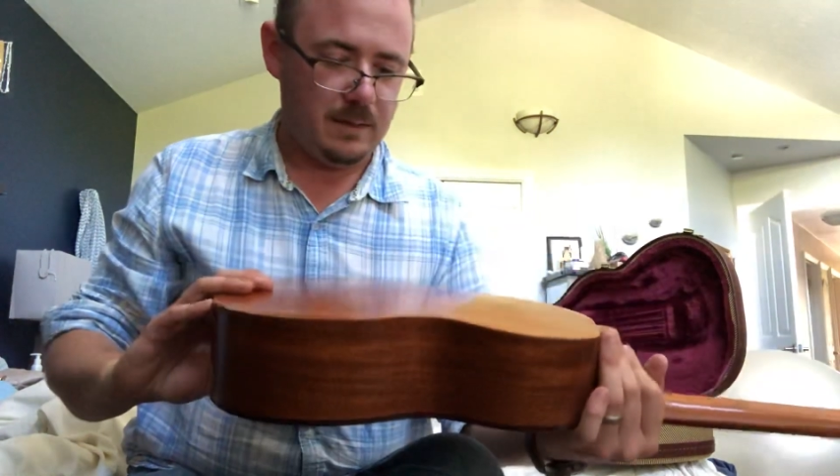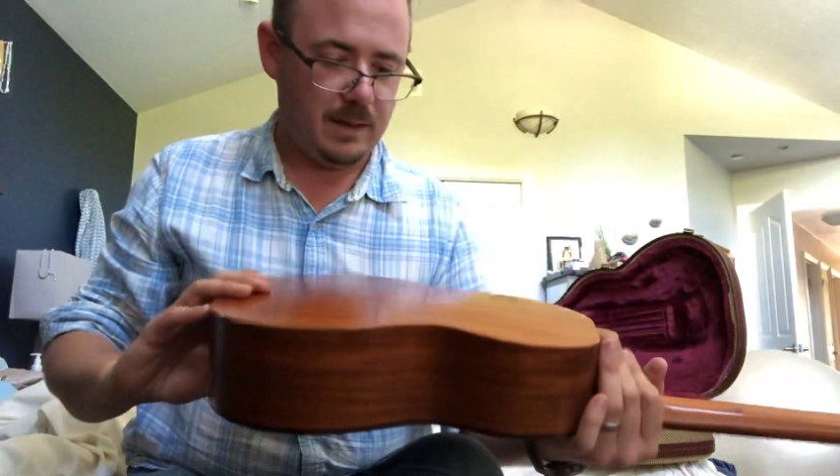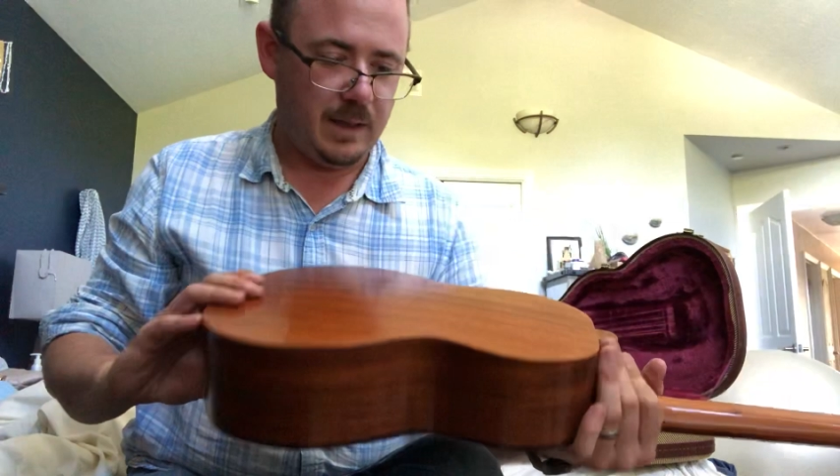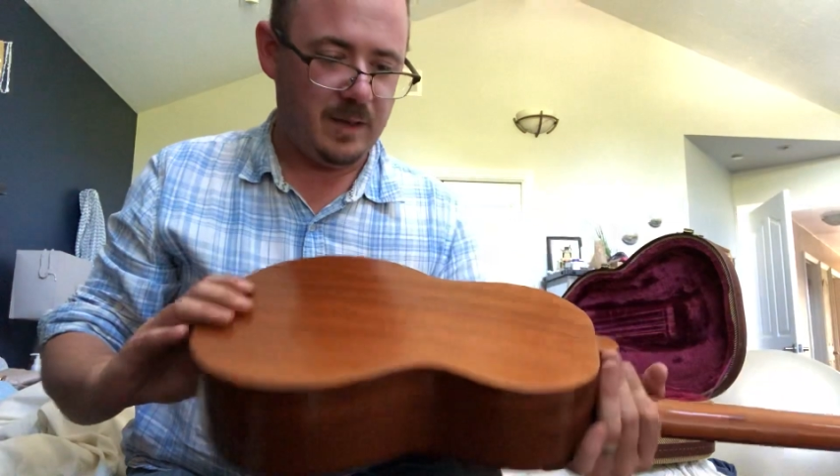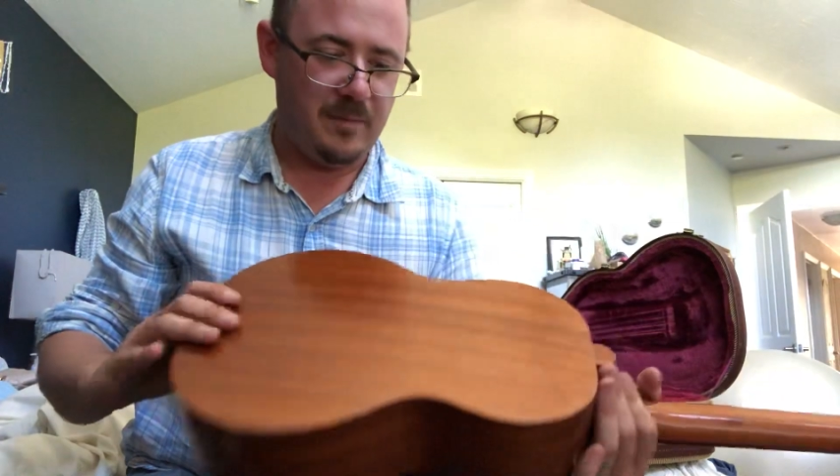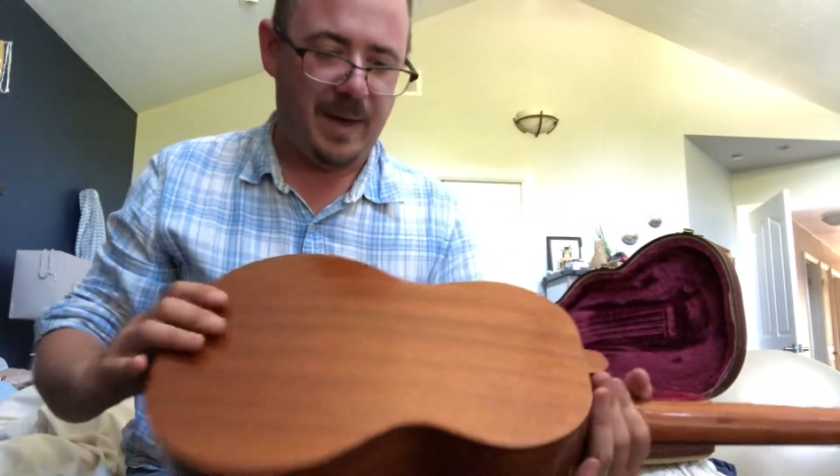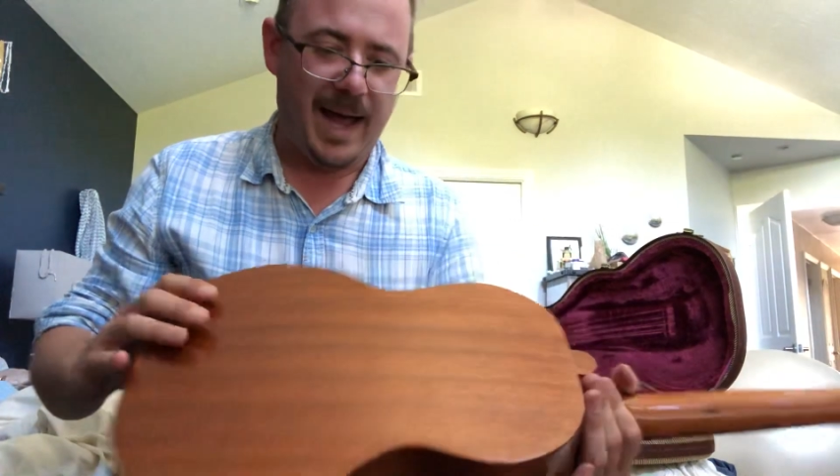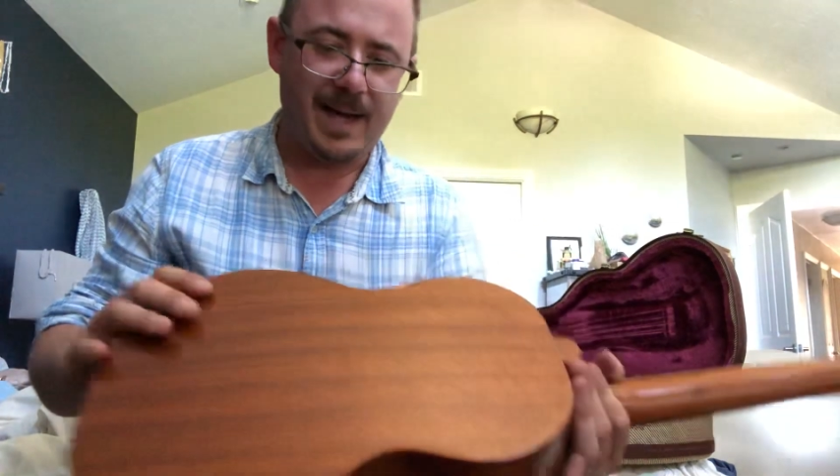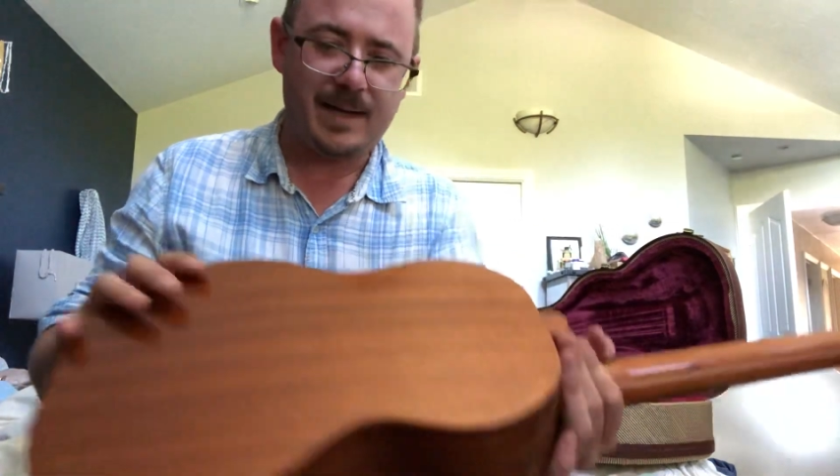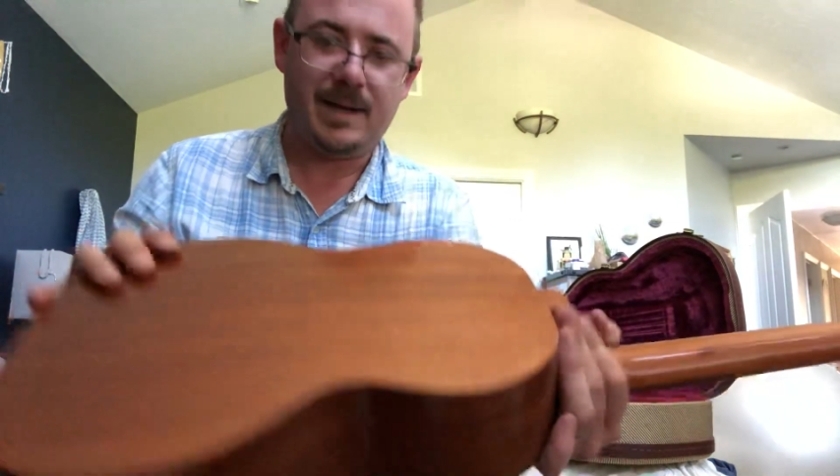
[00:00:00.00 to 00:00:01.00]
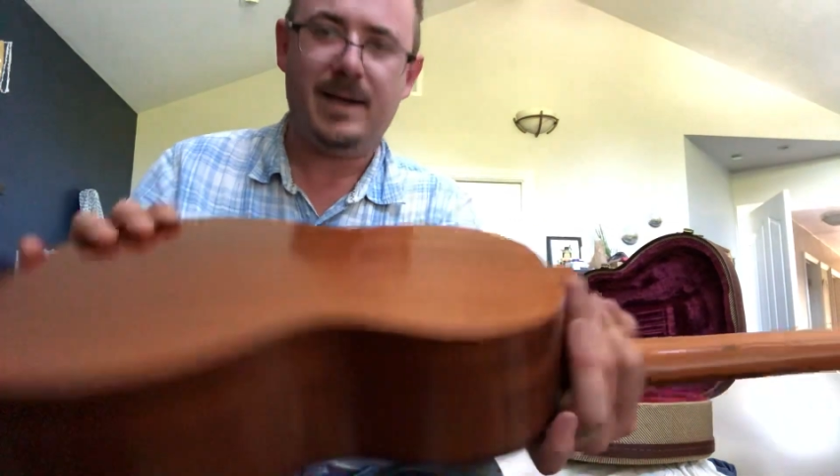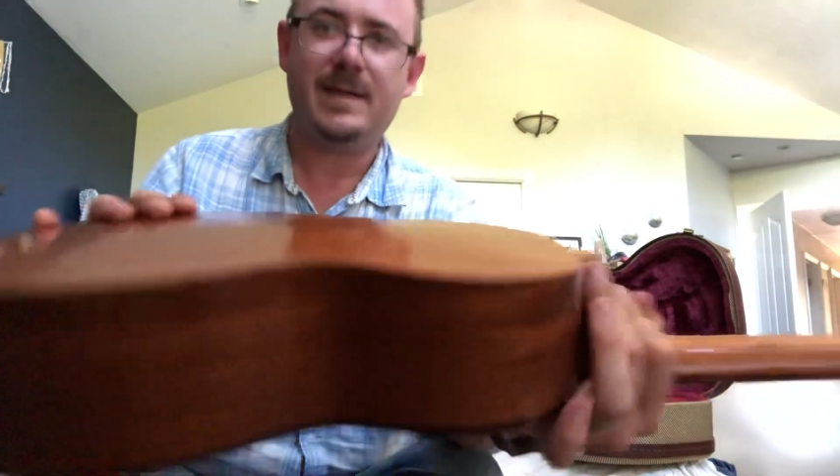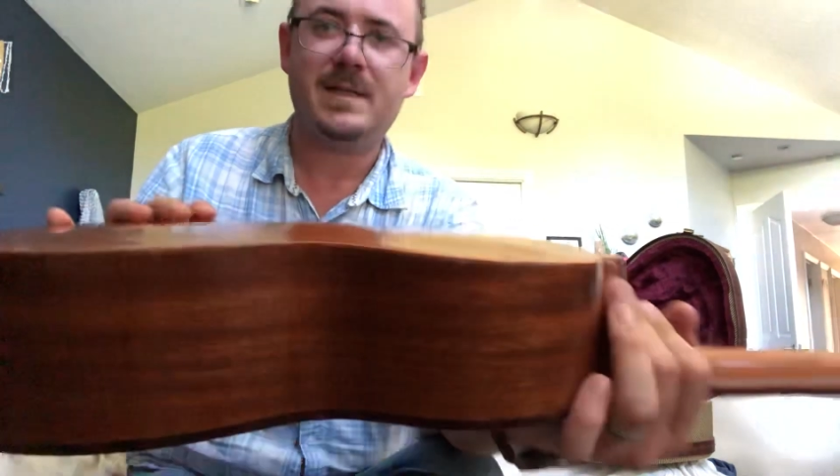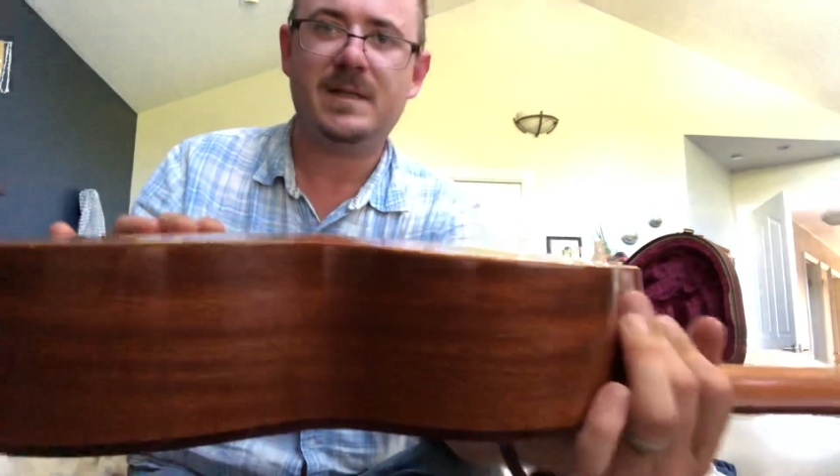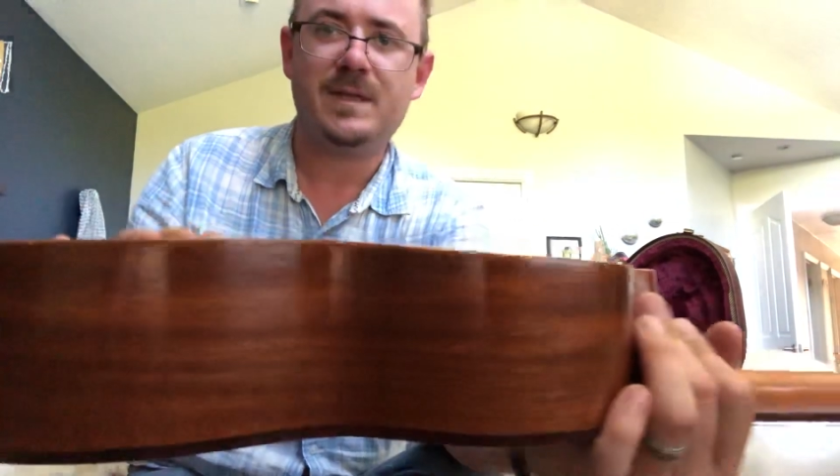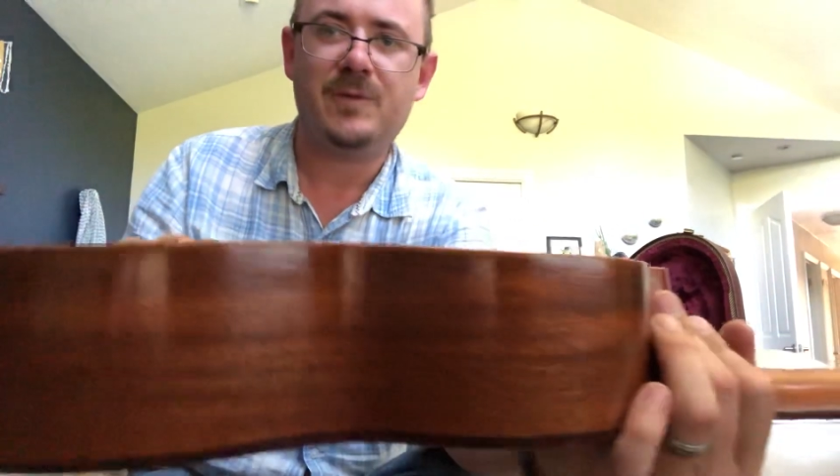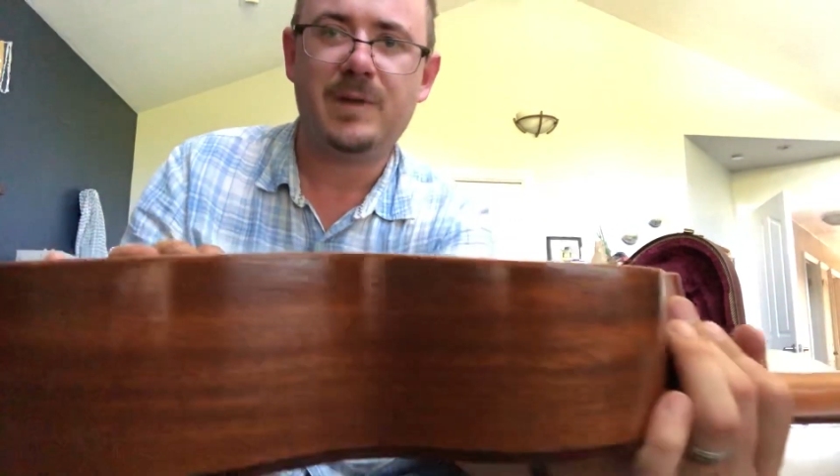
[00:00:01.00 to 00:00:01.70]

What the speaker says: The back has this